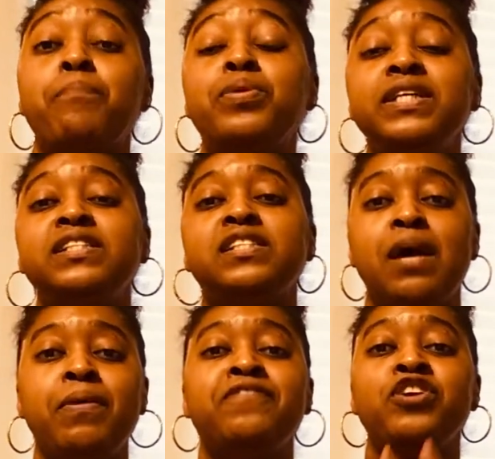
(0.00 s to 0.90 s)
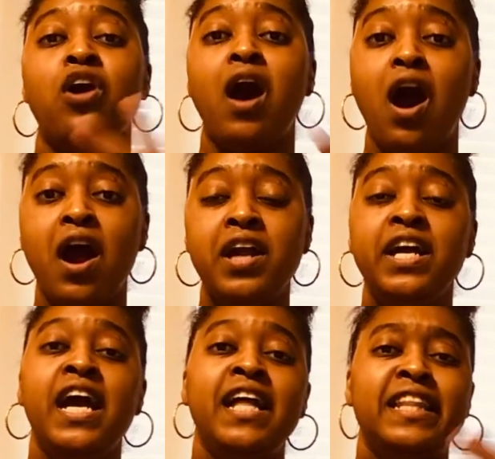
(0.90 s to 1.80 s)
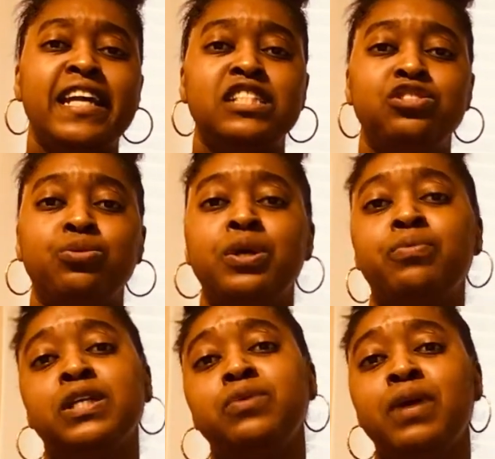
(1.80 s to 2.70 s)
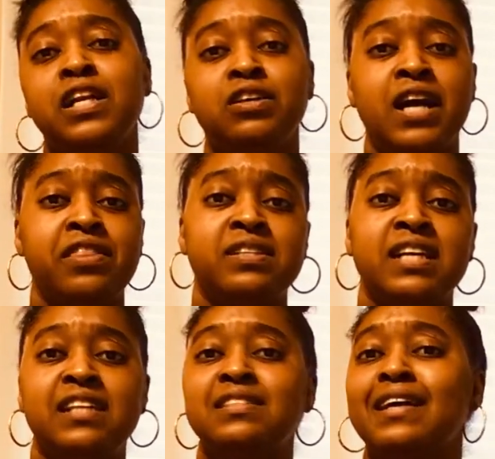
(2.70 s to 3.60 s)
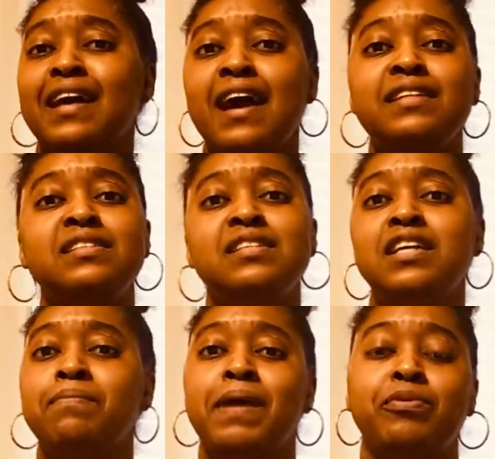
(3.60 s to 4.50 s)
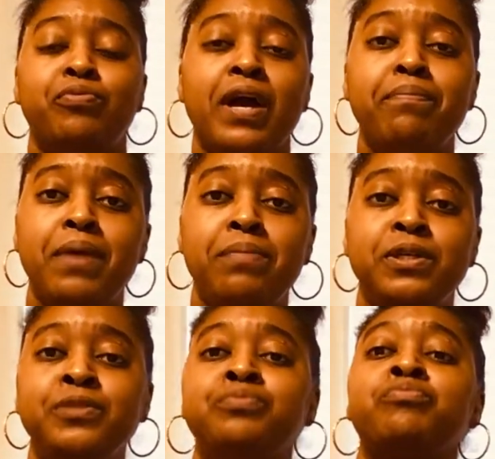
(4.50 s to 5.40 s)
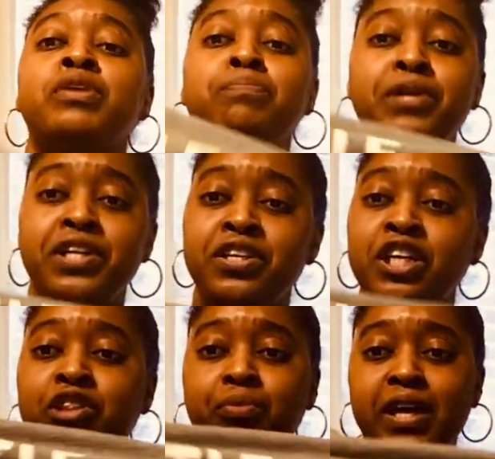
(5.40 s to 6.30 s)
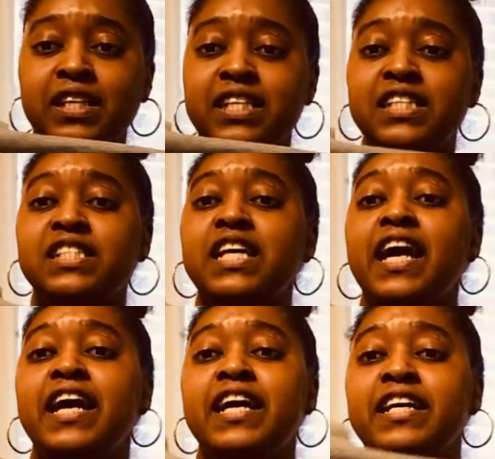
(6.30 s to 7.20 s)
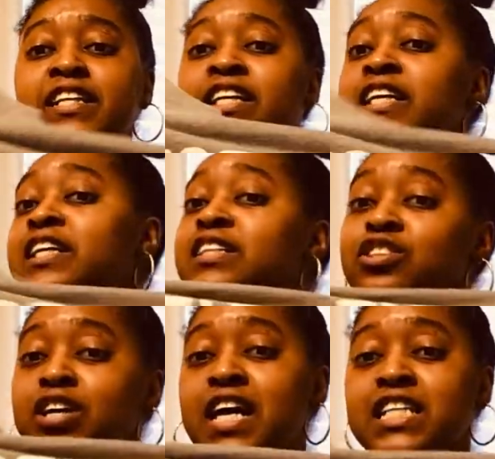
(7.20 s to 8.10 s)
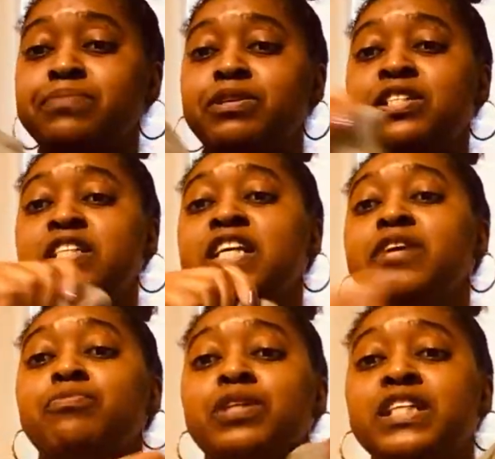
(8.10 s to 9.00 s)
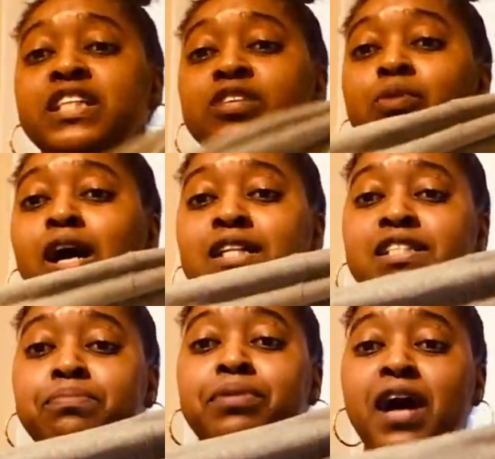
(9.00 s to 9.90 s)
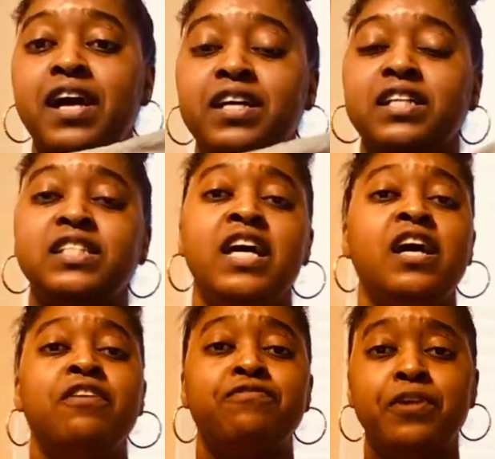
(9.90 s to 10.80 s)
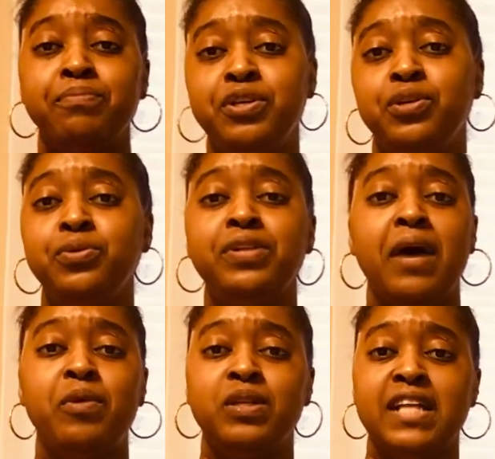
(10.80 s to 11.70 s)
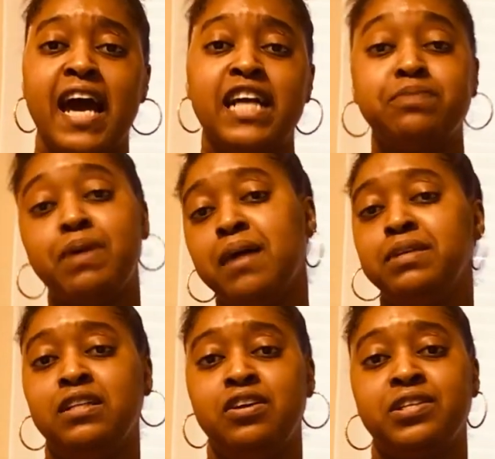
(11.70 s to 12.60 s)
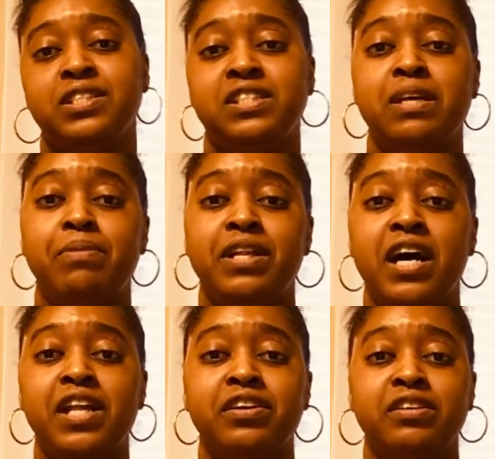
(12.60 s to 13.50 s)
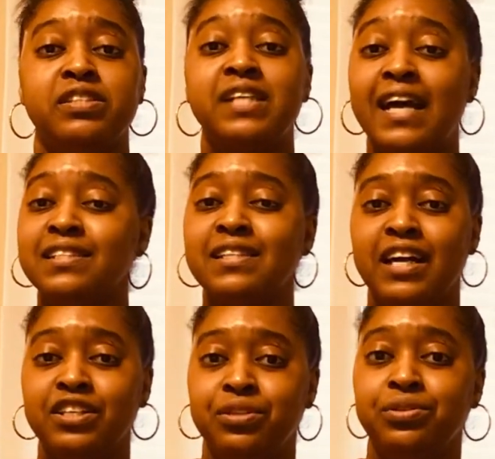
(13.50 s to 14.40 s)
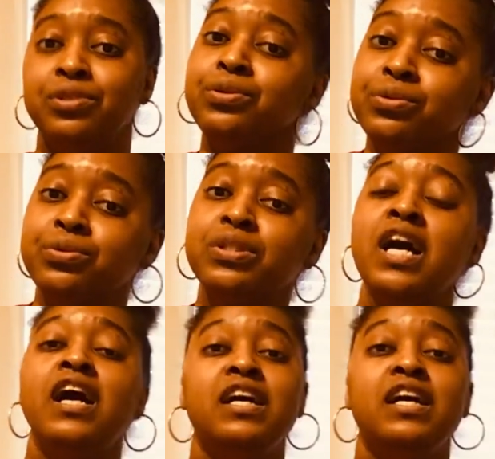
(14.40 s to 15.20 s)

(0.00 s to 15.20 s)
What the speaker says: put some of your art that is doing really well on other sites like Etsy and maybe Redbubble, put it on Threadless, and your customers can get really good quality products from you that will last probably longer than some of the other sites that you use.